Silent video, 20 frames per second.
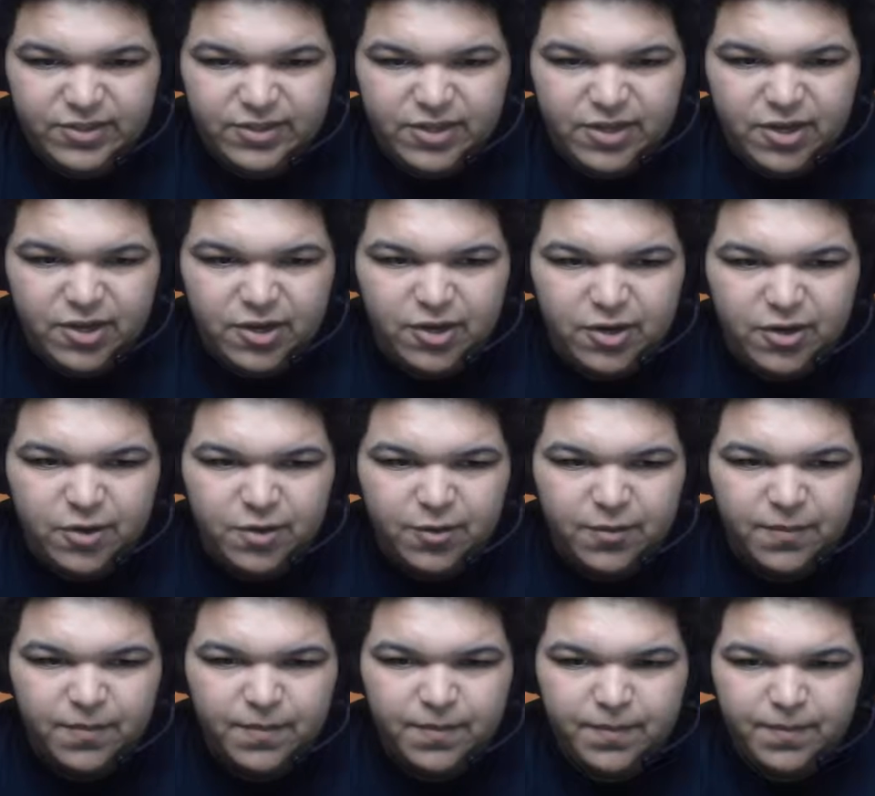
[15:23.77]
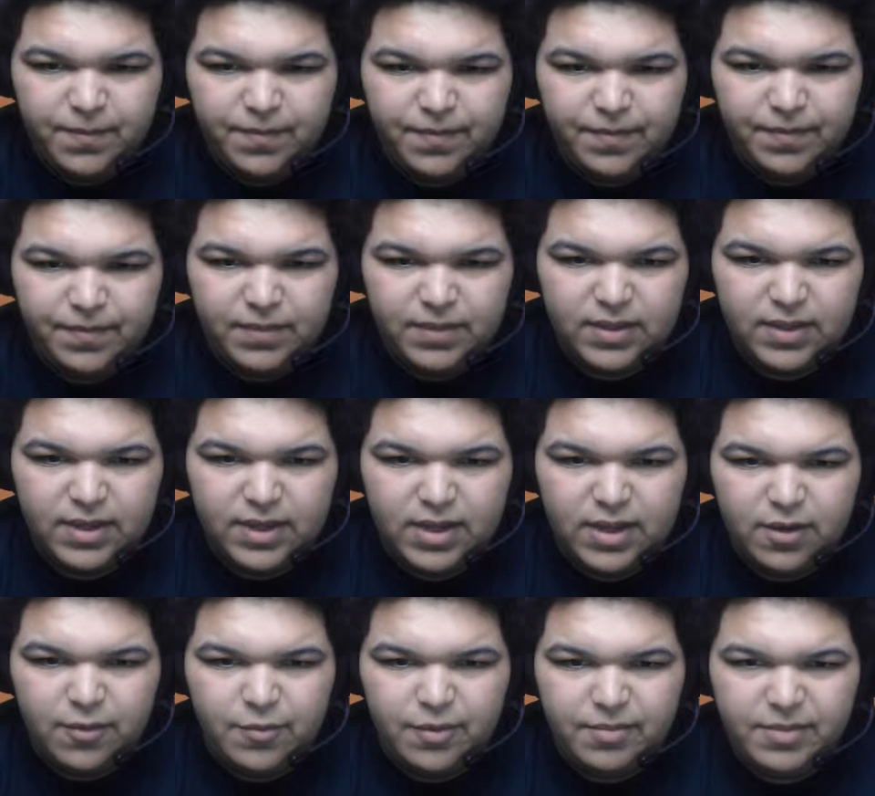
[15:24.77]
So
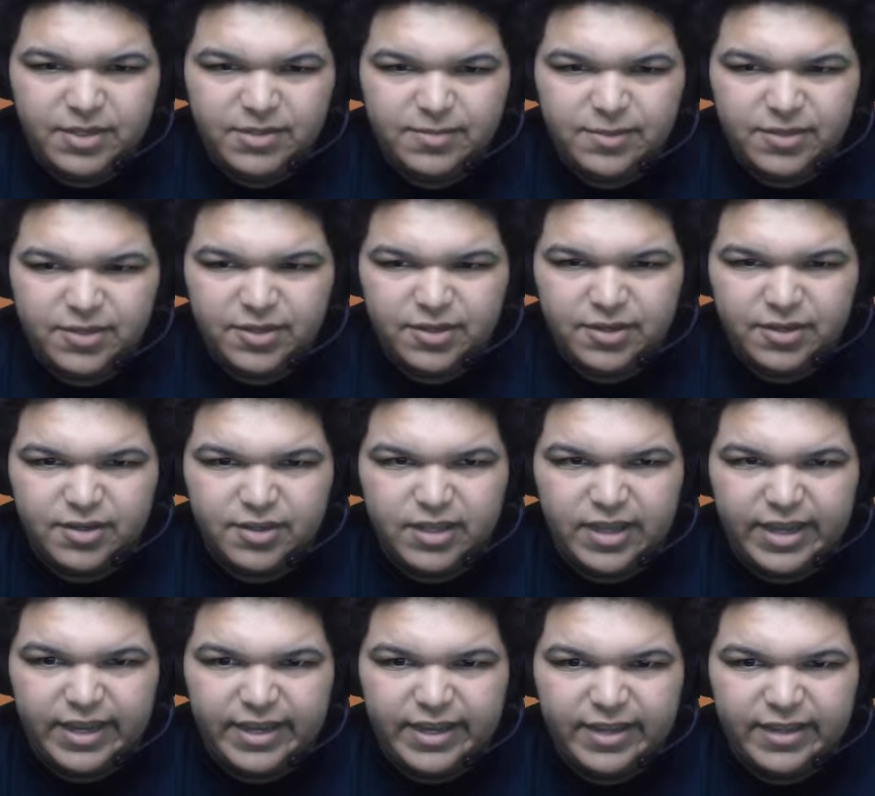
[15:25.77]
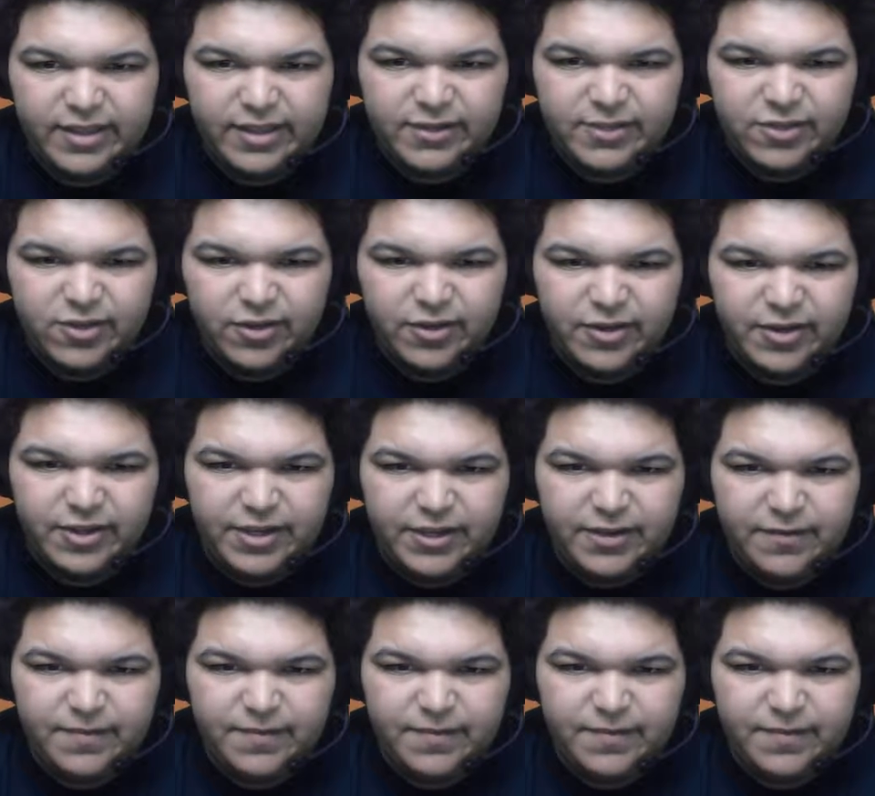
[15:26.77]
uh, where am I supposed to, like, get this card